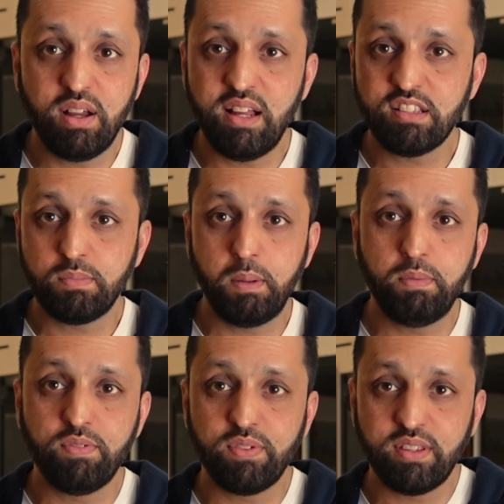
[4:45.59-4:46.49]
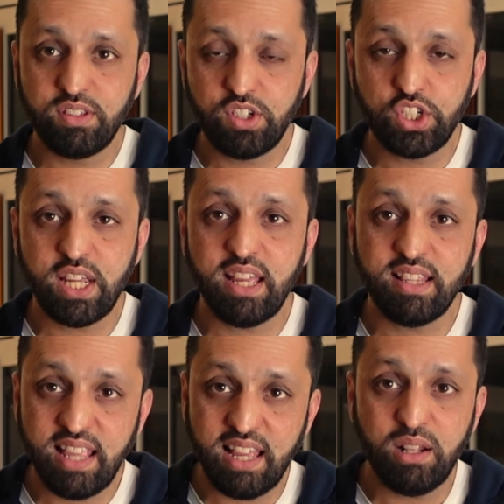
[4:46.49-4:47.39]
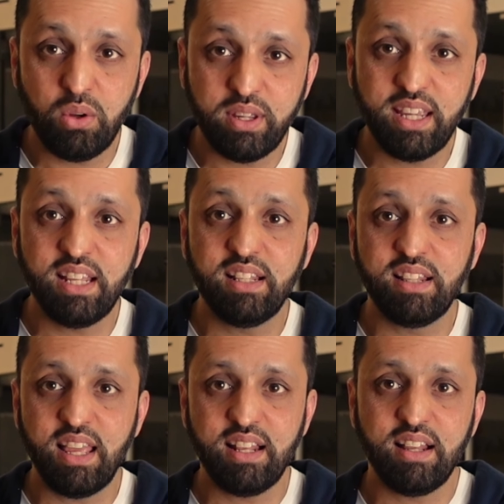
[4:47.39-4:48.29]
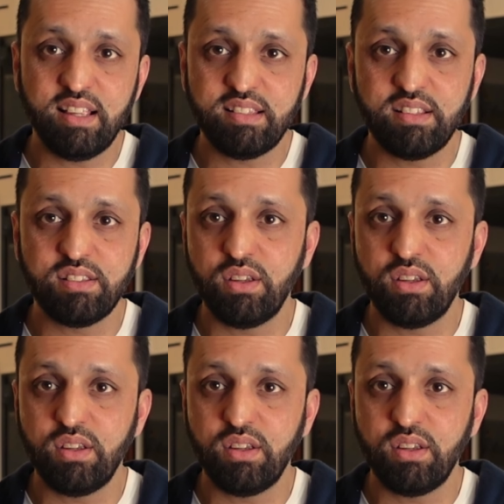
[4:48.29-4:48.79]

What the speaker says: ask people to share their login, their license.